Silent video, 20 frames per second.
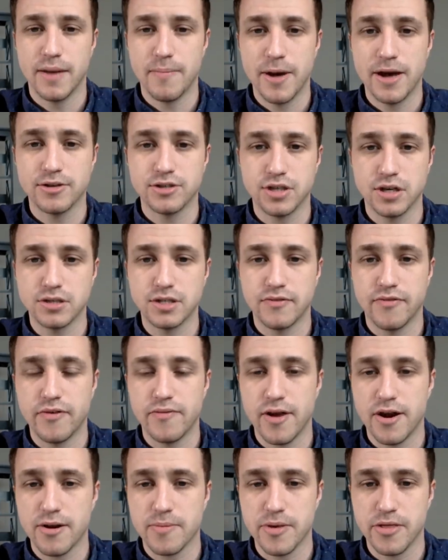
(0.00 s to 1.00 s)
about Joseph
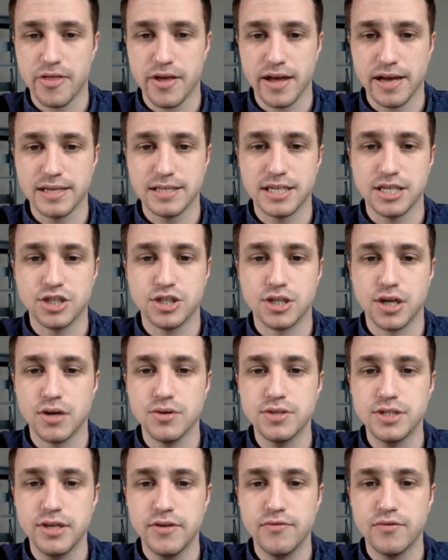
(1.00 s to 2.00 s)
of Arimathea. He said,
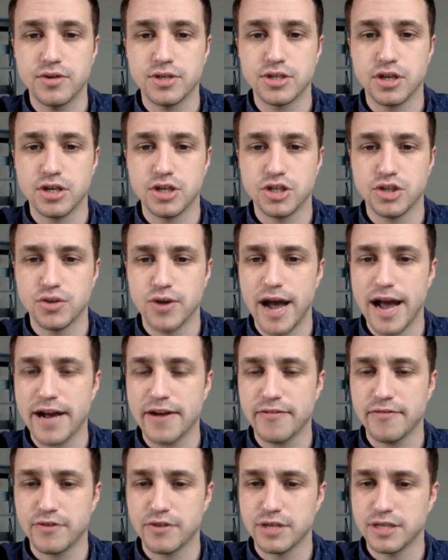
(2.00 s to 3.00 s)
Joseph was on
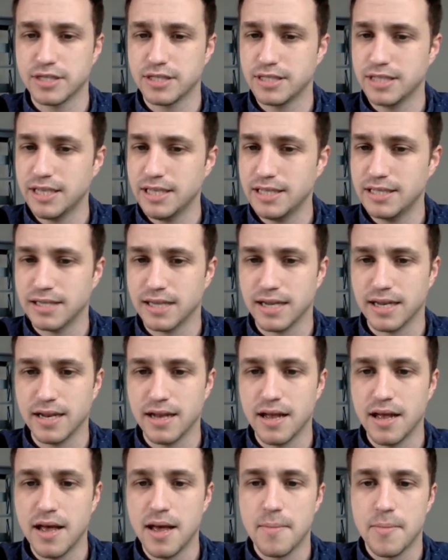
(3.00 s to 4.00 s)
track for the
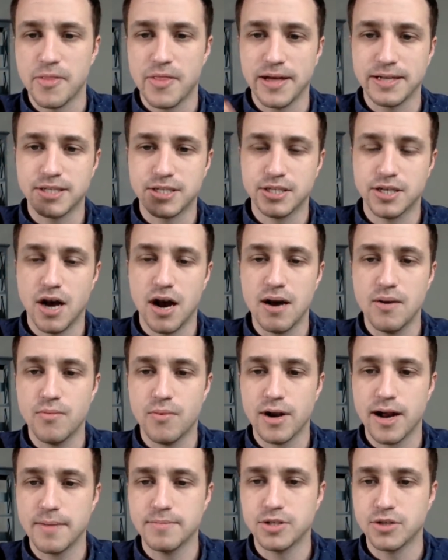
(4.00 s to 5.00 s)
season, but that's not
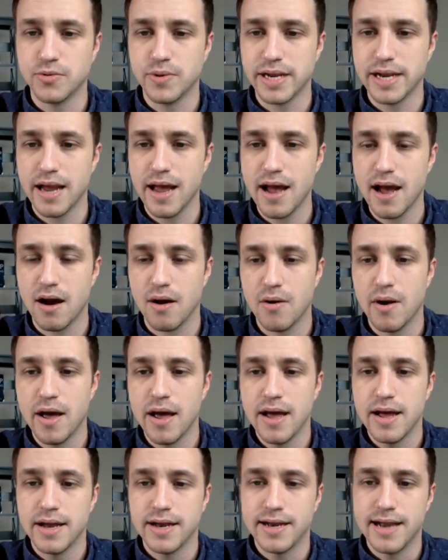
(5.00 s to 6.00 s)
what I'm doing now.
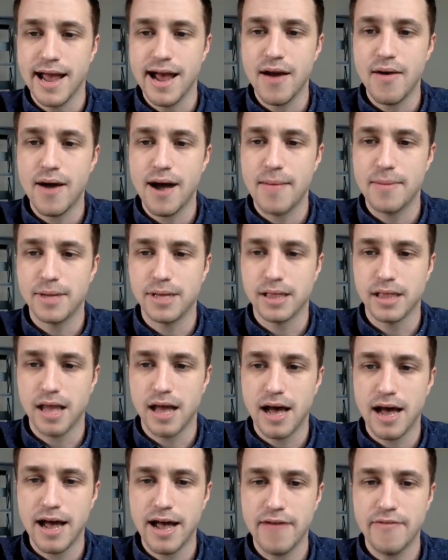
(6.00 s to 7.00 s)
Now I'm
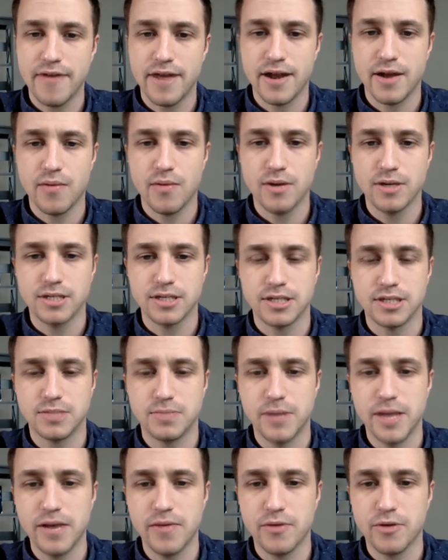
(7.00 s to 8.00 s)
alive and I want to
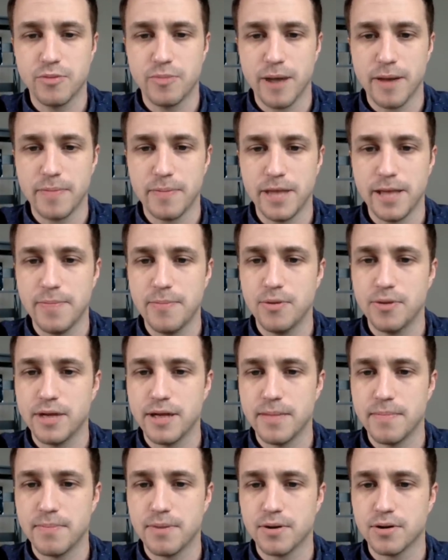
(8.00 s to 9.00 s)
speak with my people
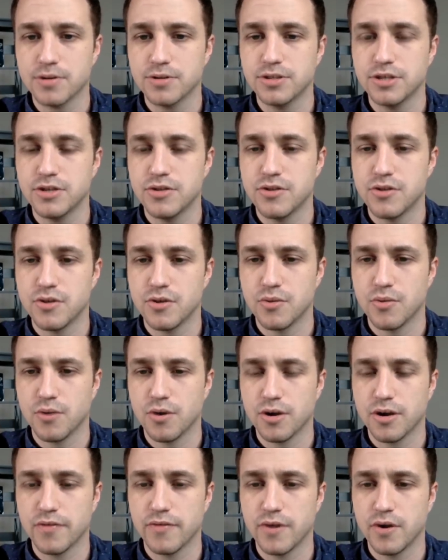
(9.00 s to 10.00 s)
in person through the
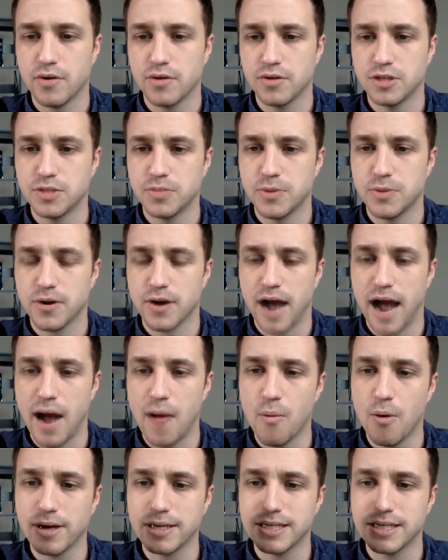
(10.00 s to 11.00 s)
work of the Holy Spirit. I
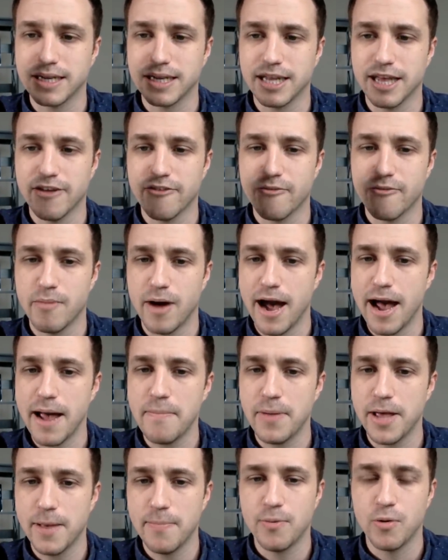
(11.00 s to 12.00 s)
want to give my
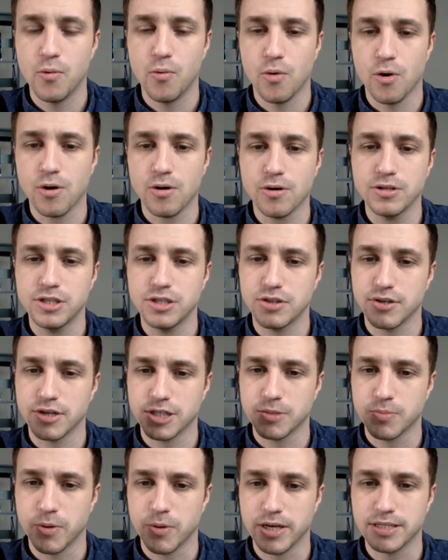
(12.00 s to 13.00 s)
people words to
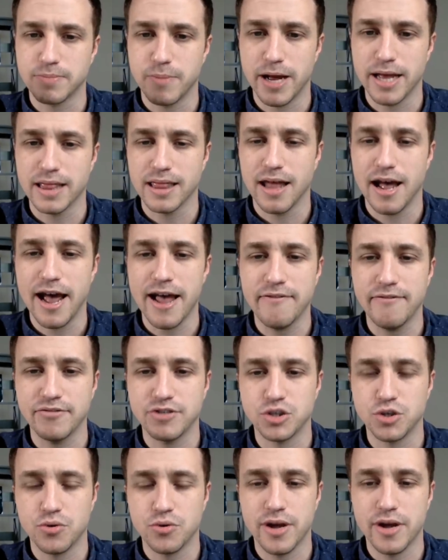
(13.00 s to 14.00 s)
express my life,
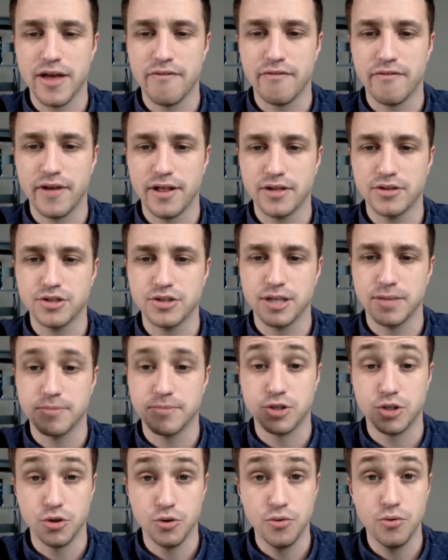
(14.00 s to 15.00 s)
joy, and
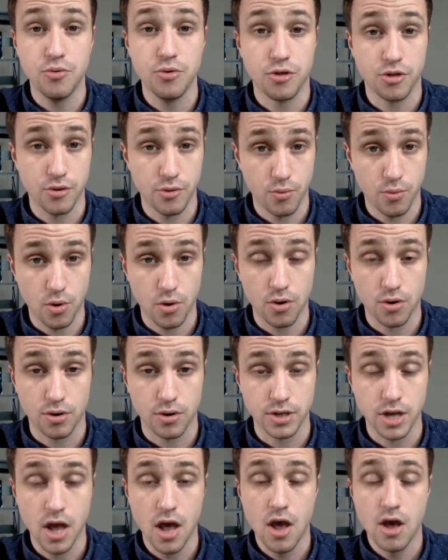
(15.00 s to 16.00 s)
fellowship to the
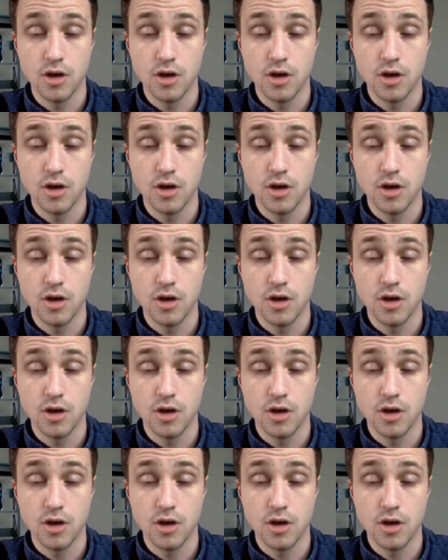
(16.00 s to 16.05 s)
world.